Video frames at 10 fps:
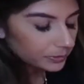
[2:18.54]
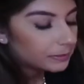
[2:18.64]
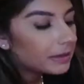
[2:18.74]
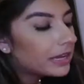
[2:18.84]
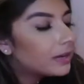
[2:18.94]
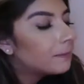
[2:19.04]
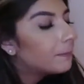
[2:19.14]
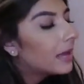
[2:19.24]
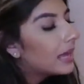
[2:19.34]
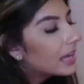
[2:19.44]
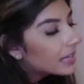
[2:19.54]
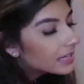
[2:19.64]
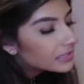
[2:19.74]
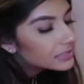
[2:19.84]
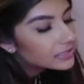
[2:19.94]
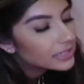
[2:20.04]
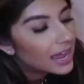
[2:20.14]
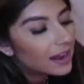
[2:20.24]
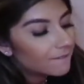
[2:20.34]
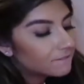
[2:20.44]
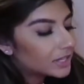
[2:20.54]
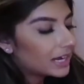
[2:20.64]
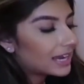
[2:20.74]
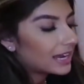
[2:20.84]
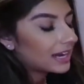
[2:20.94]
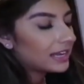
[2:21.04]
We made a mess. I don't feel like